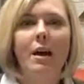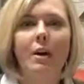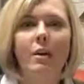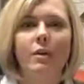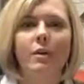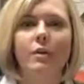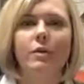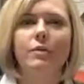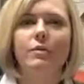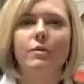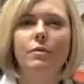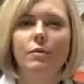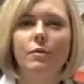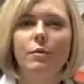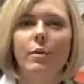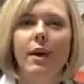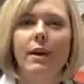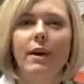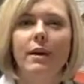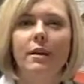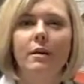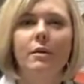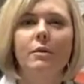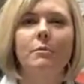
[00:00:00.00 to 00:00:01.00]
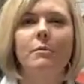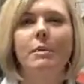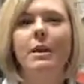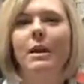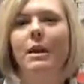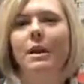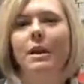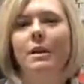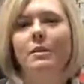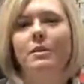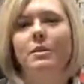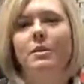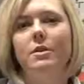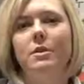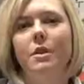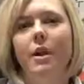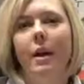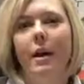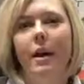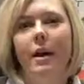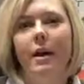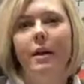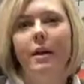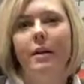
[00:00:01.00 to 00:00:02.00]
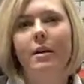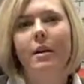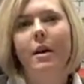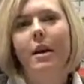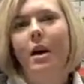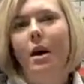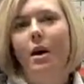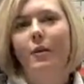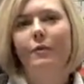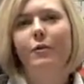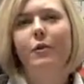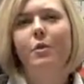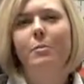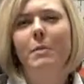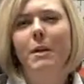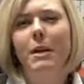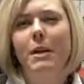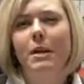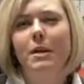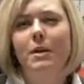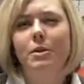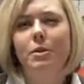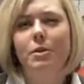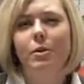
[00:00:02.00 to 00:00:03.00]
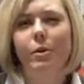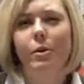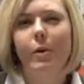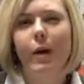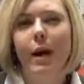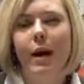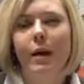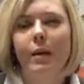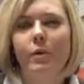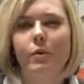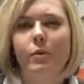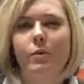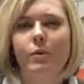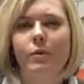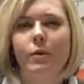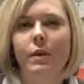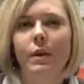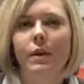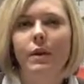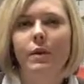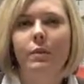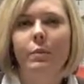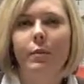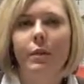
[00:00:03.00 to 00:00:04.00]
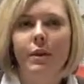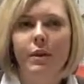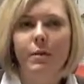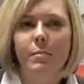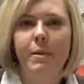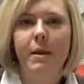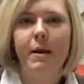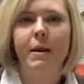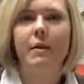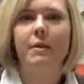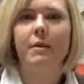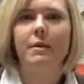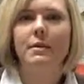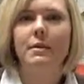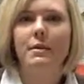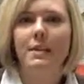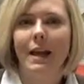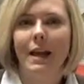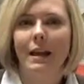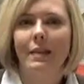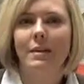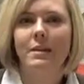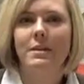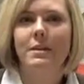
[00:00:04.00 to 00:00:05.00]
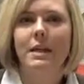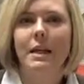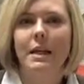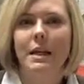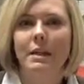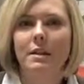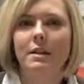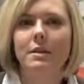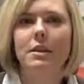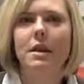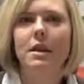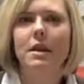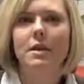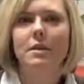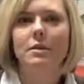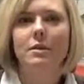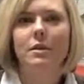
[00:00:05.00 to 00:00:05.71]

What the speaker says: I hold regular meetings, a few meetings throughout with the parents and the teens,